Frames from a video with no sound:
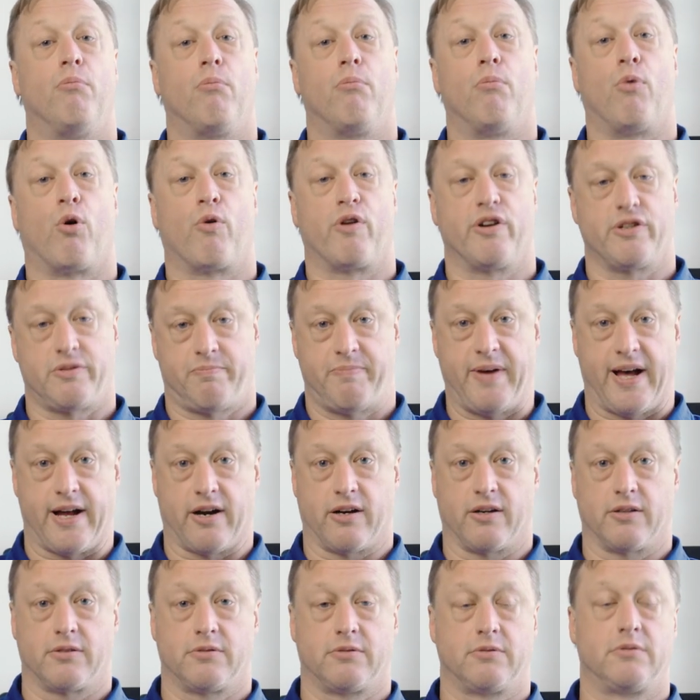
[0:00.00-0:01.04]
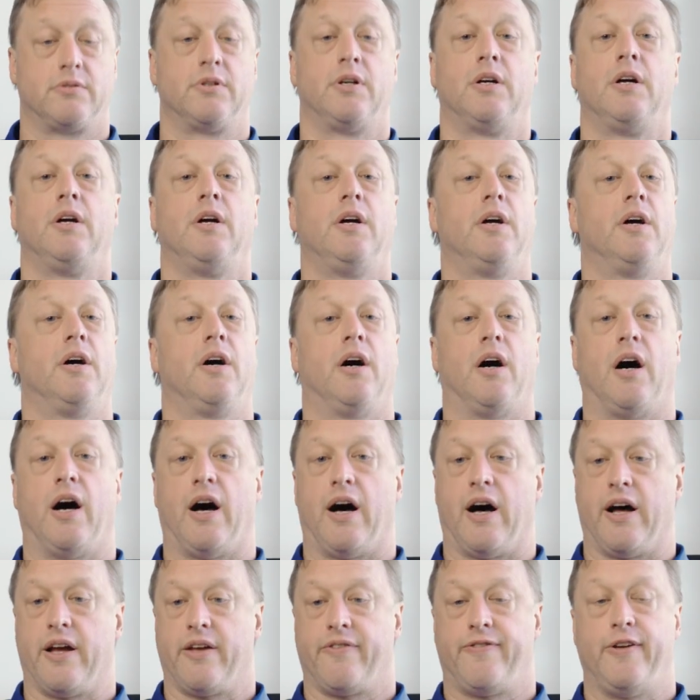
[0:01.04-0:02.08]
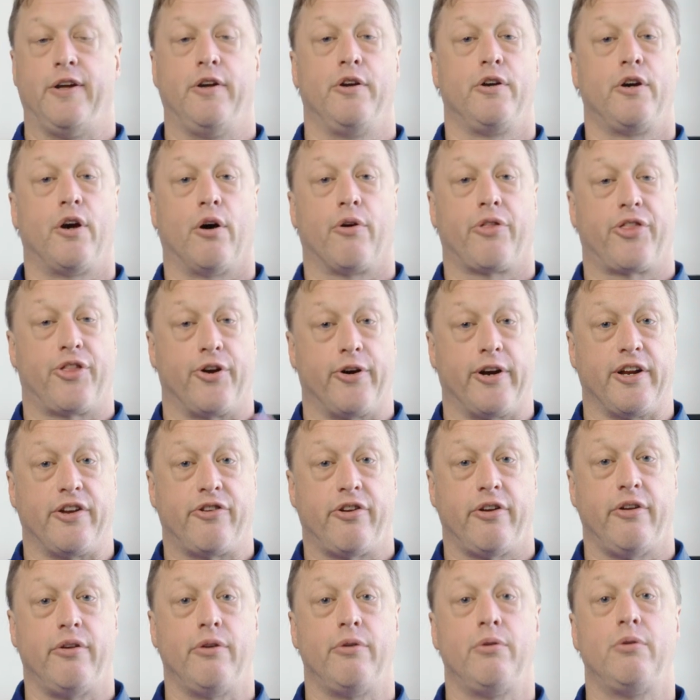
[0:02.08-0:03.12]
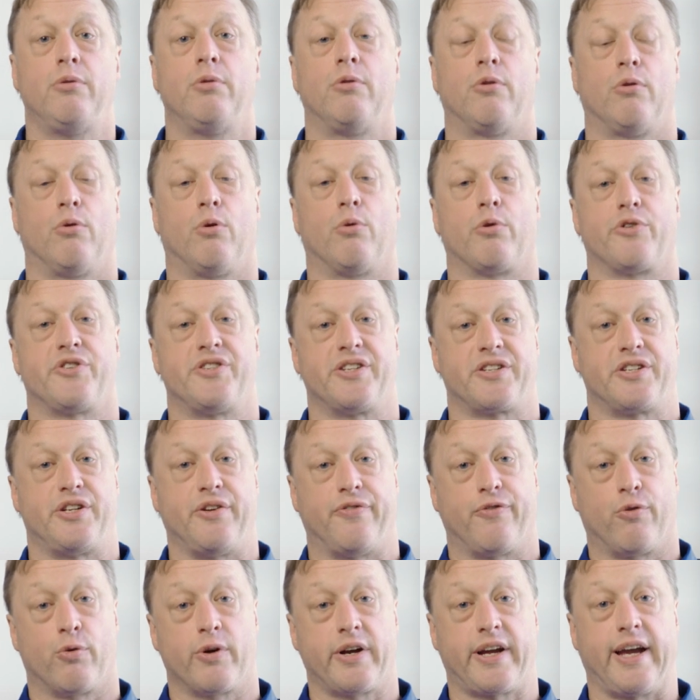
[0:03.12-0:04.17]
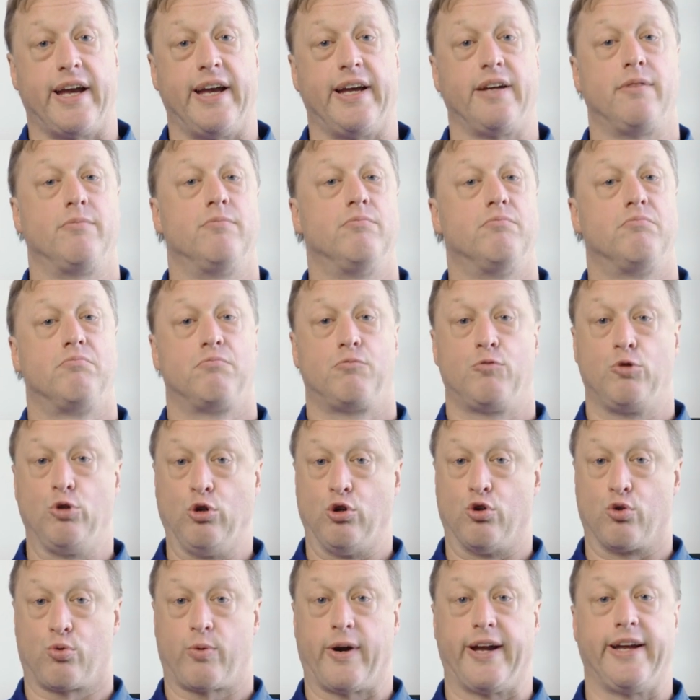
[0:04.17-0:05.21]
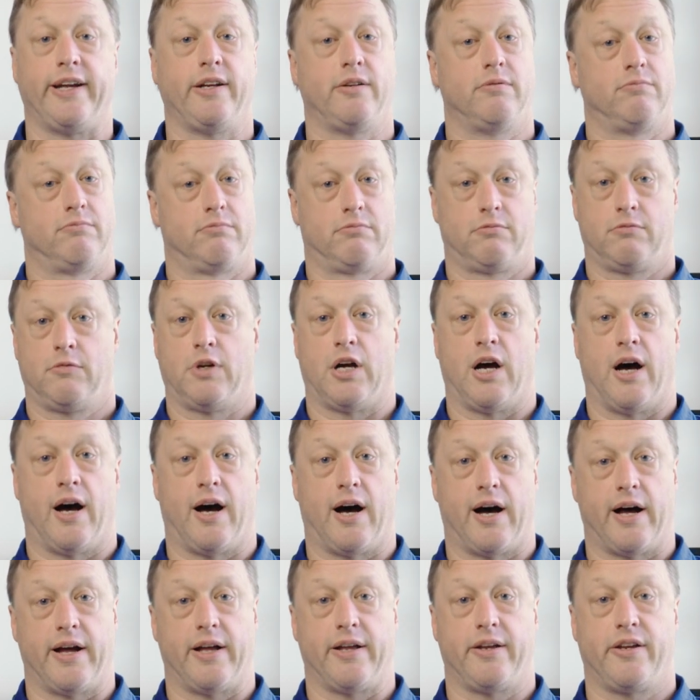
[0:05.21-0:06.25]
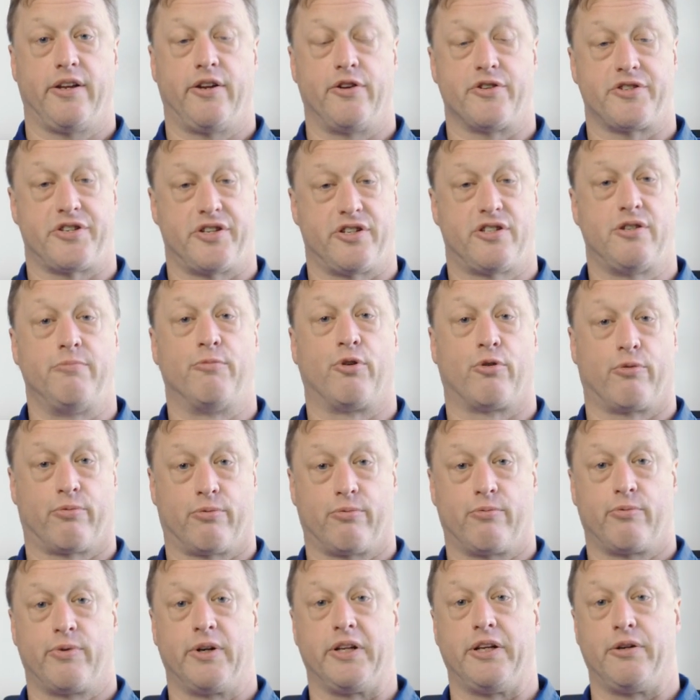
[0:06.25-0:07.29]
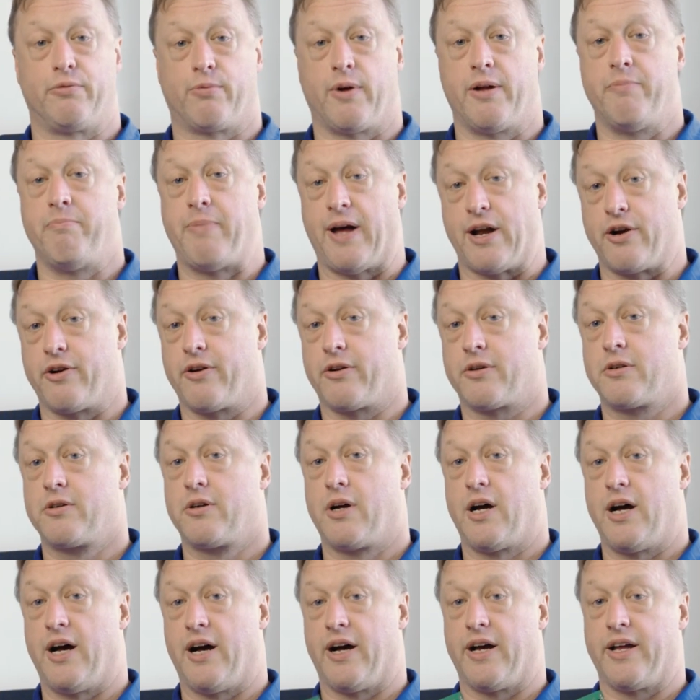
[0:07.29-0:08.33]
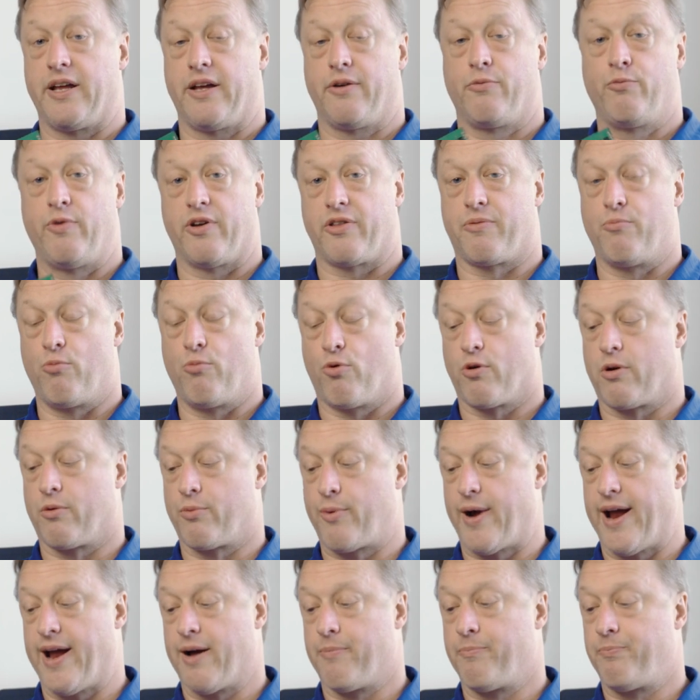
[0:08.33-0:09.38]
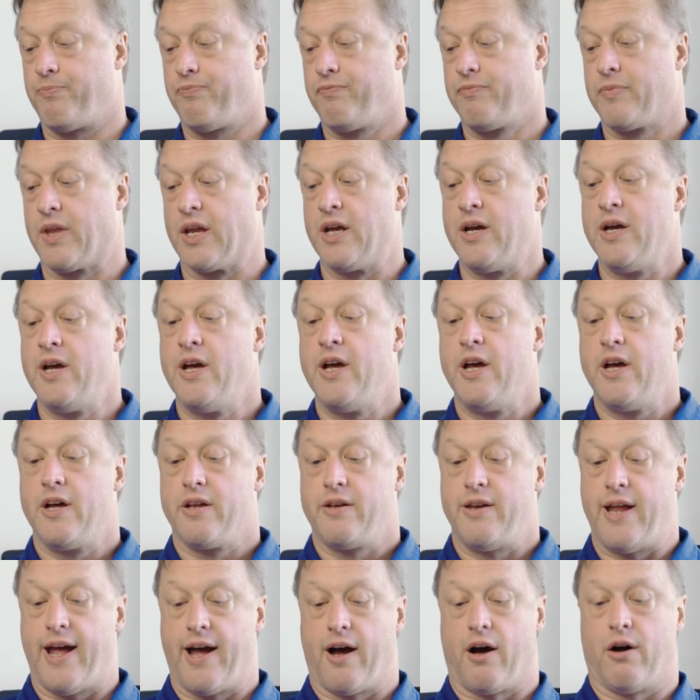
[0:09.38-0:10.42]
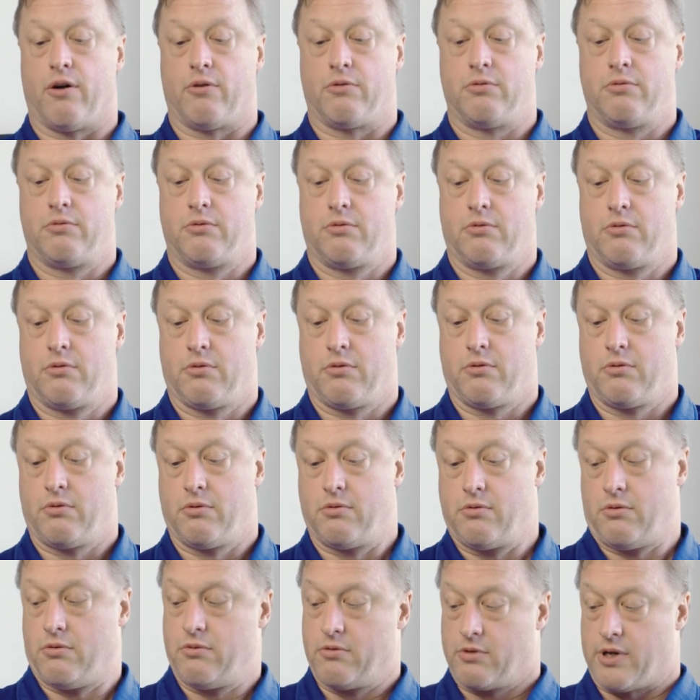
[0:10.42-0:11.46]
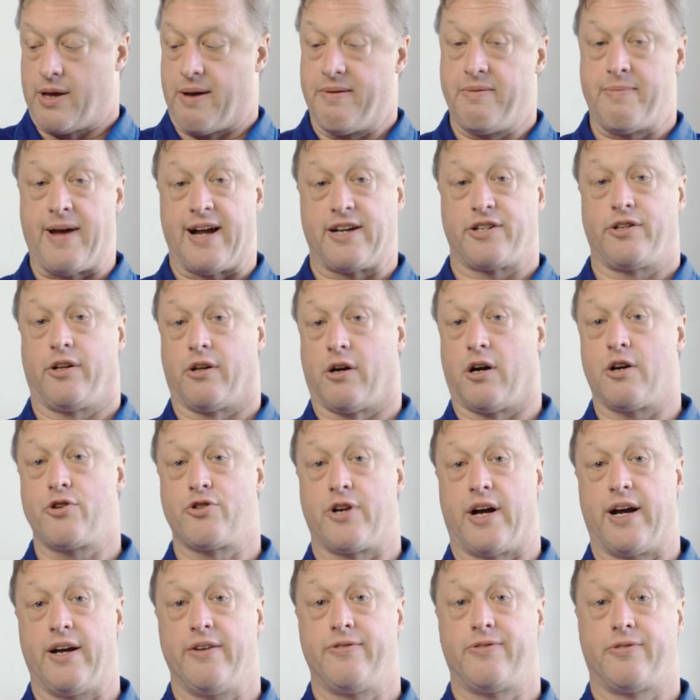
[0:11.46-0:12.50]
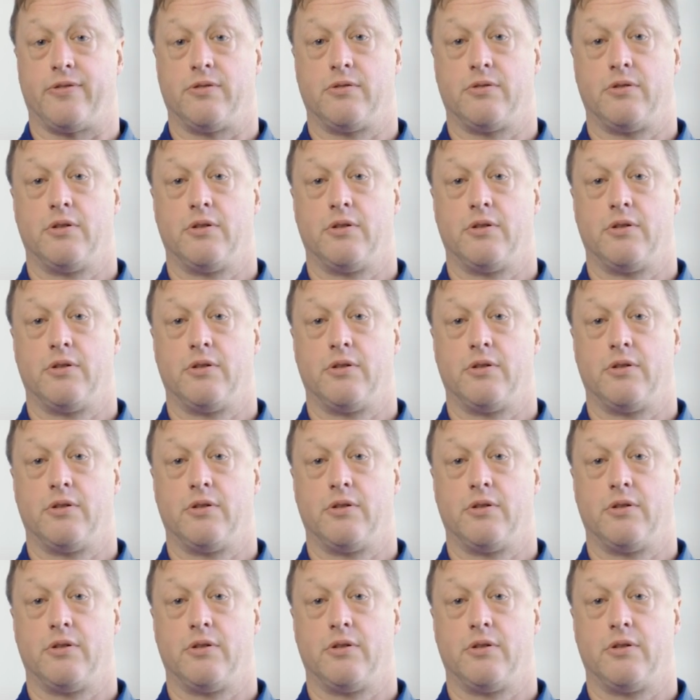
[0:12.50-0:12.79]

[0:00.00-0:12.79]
More is better. If you can go 32 or 64 gig, great. Your system will really run better with more RAM. Now, coming back to the hard drive,